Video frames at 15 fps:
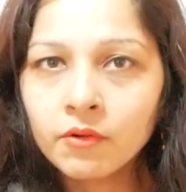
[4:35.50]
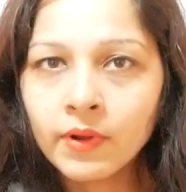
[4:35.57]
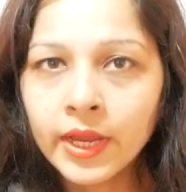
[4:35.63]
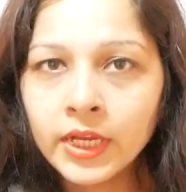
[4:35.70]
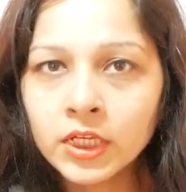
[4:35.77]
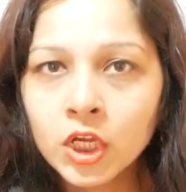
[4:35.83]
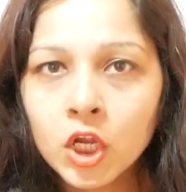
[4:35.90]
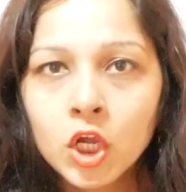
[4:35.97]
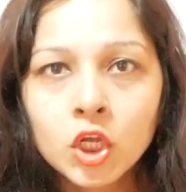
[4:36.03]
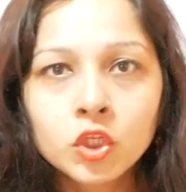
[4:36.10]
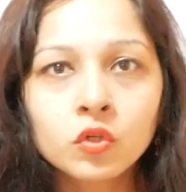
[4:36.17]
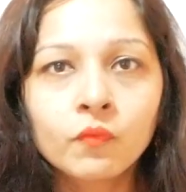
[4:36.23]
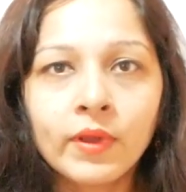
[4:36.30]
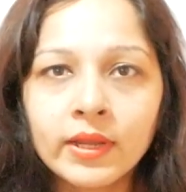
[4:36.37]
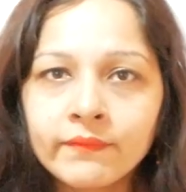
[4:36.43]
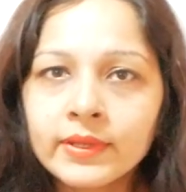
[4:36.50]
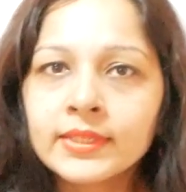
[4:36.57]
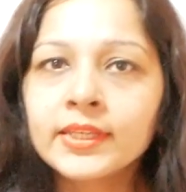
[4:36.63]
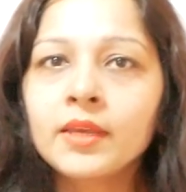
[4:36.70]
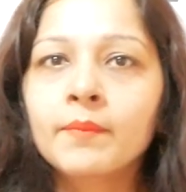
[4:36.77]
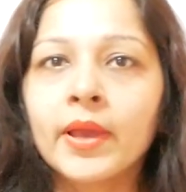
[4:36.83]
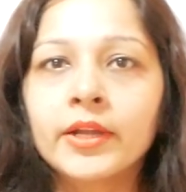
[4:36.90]
right? So when
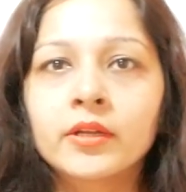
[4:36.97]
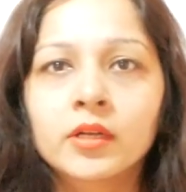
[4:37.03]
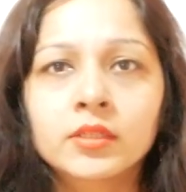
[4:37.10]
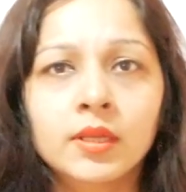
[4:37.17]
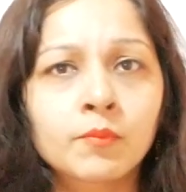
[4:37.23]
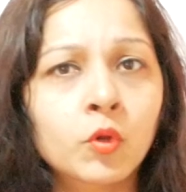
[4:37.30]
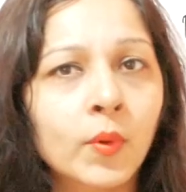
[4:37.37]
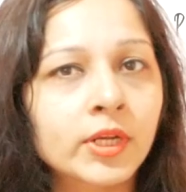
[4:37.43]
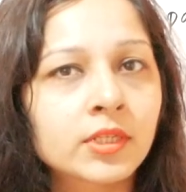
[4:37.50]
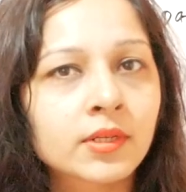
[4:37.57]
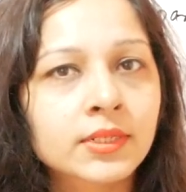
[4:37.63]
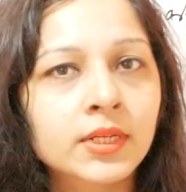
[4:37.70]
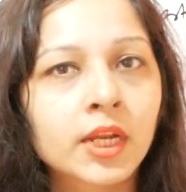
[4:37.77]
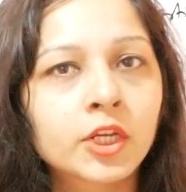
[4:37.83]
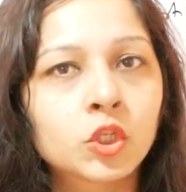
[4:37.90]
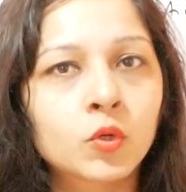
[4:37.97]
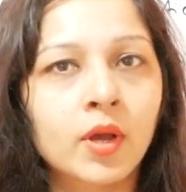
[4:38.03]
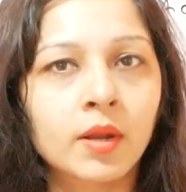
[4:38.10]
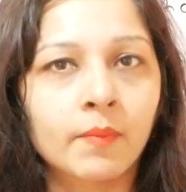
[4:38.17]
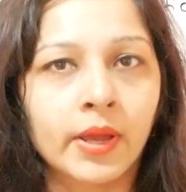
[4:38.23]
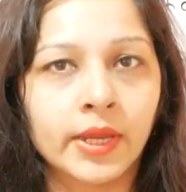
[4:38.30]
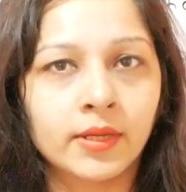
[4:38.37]
we see matter, some questions click to
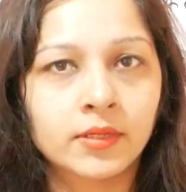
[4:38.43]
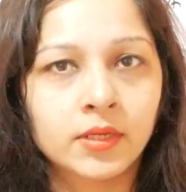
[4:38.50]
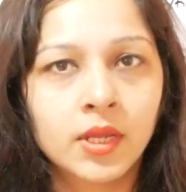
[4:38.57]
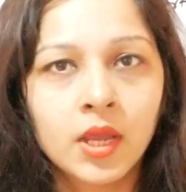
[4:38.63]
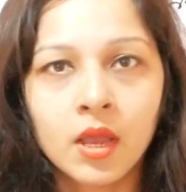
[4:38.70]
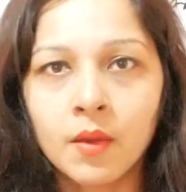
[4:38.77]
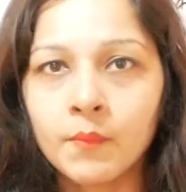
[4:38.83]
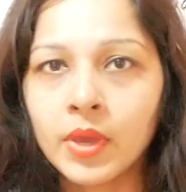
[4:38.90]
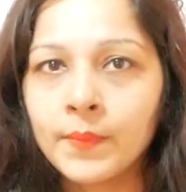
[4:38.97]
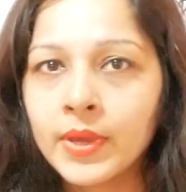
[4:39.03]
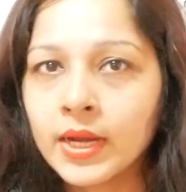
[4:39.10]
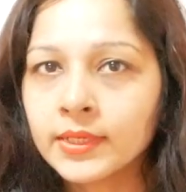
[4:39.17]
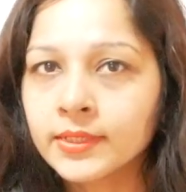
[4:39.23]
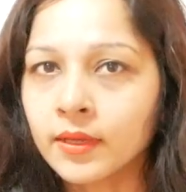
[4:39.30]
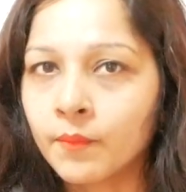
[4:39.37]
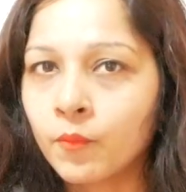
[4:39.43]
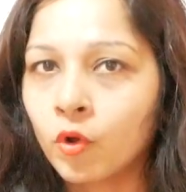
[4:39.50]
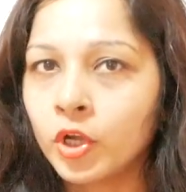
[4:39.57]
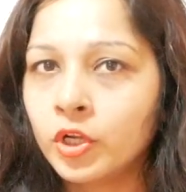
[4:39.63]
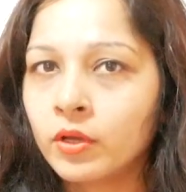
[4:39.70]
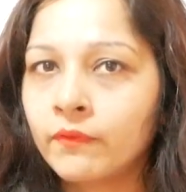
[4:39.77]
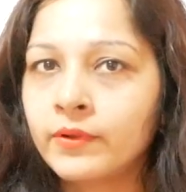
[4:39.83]
our mind. Maybe at some
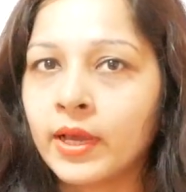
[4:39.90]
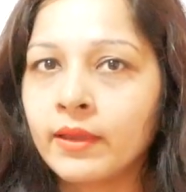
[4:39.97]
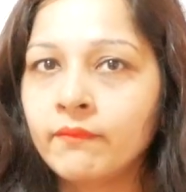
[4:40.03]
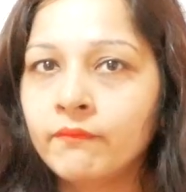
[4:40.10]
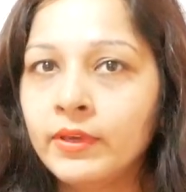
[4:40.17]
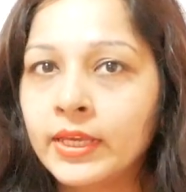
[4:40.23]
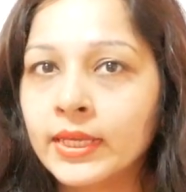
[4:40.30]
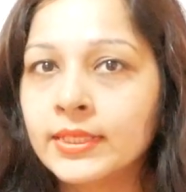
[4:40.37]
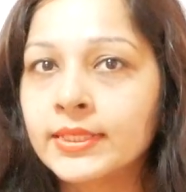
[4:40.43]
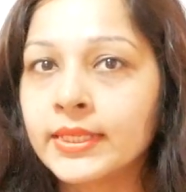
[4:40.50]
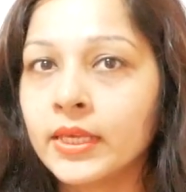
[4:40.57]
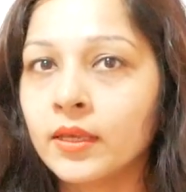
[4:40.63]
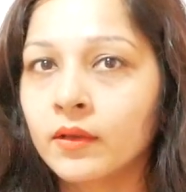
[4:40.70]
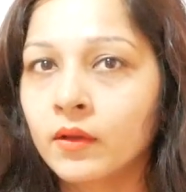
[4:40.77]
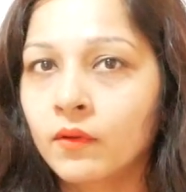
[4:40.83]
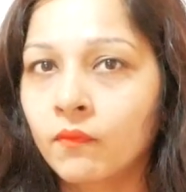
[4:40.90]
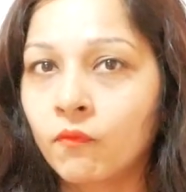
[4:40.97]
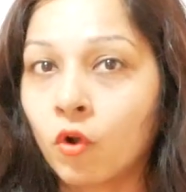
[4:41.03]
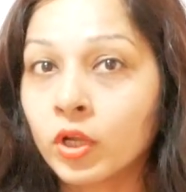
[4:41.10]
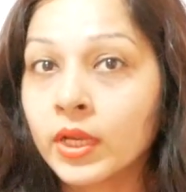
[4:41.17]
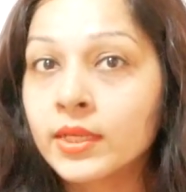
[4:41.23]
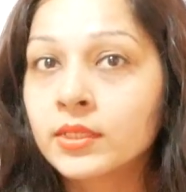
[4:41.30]
point of time we can see
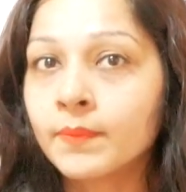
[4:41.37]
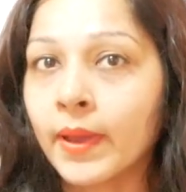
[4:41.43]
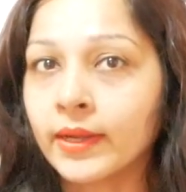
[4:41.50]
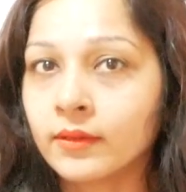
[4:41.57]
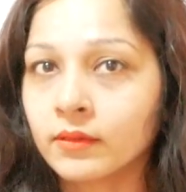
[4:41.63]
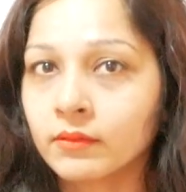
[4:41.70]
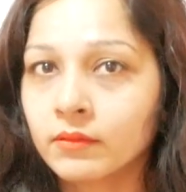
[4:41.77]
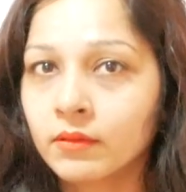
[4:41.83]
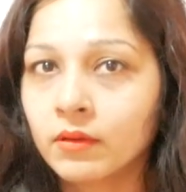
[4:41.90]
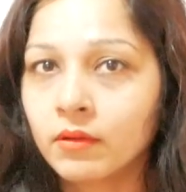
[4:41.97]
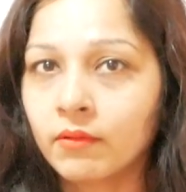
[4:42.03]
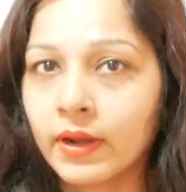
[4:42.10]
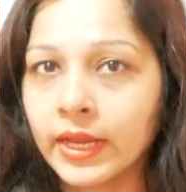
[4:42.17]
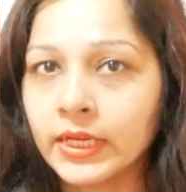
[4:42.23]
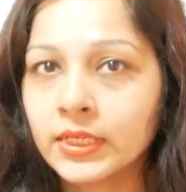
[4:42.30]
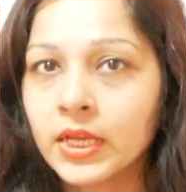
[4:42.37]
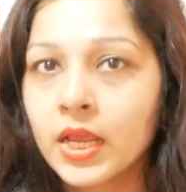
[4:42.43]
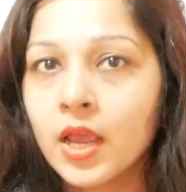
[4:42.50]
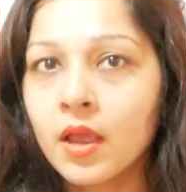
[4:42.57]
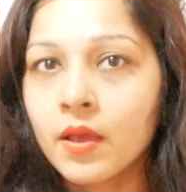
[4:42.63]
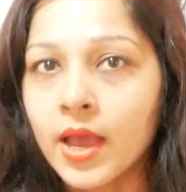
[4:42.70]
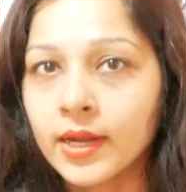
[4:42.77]
what is matter, right?
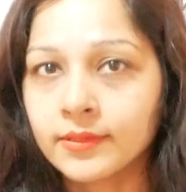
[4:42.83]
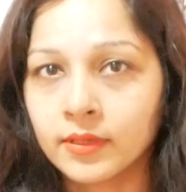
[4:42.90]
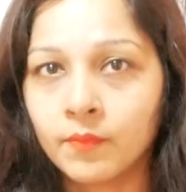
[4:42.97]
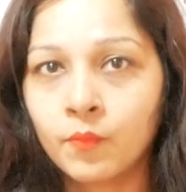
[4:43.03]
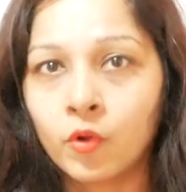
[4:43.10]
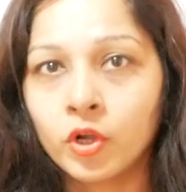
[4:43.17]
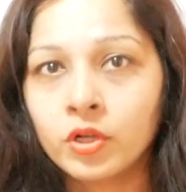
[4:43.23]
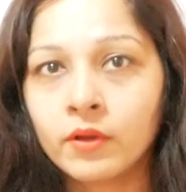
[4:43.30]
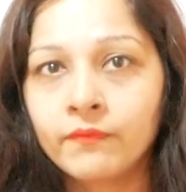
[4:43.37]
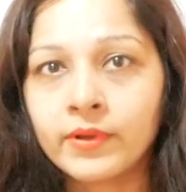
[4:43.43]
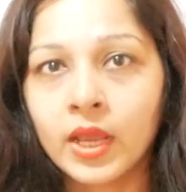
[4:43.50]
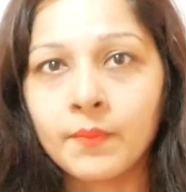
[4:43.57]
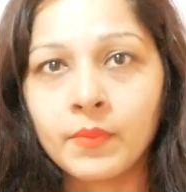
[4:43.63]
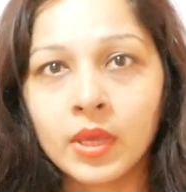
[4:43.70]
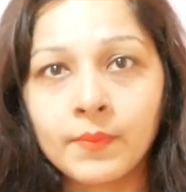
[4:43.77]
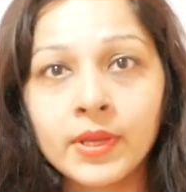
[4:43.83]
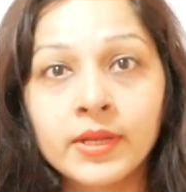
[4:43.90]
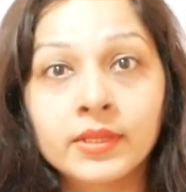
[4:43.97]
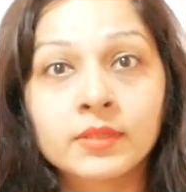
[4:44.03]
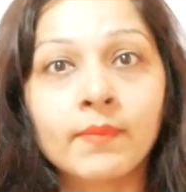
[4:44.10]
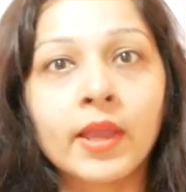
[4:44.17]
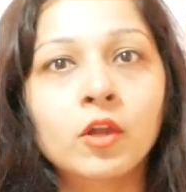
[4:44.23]
At some point of time maybe
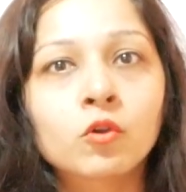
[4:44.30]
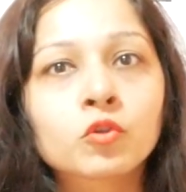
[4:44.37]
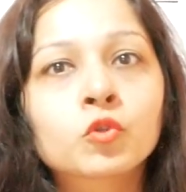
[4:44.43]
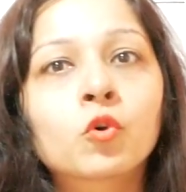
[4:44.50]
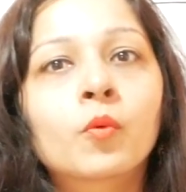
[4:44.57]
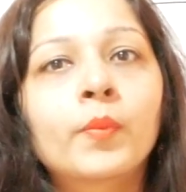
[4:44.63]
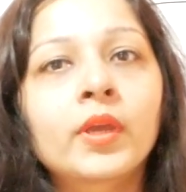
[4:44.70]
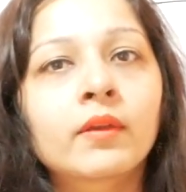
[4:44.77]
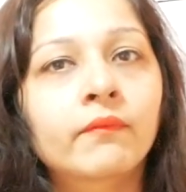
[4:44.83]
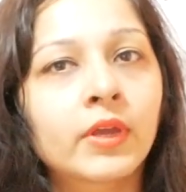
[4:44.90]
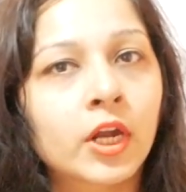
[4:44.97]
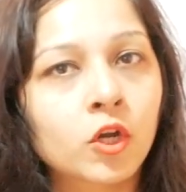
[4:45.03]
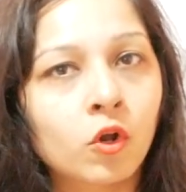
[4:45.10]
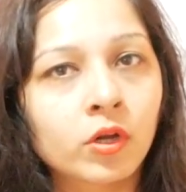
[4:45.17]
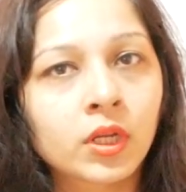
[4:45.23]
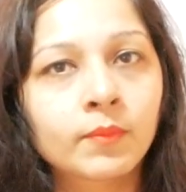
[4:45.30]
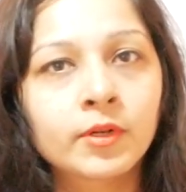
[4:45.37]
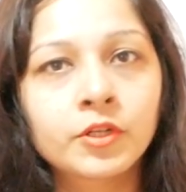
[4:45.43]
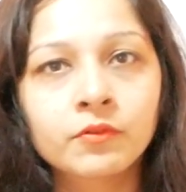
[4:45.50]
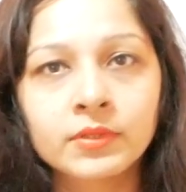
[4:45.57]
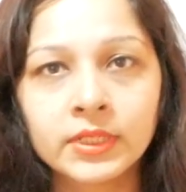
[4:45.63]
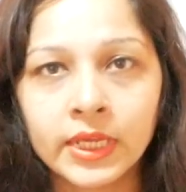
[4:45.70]
it is microscopic, we are not
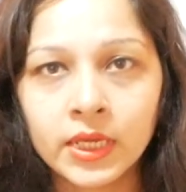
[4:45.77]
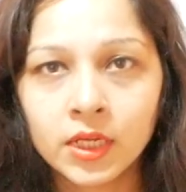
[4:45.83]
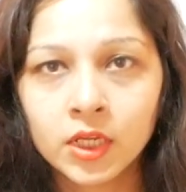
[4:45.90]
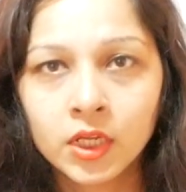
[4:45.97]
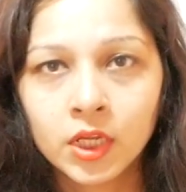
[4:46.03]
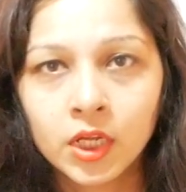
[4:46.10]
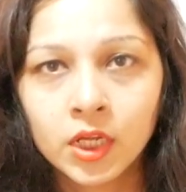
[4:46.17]
able to see.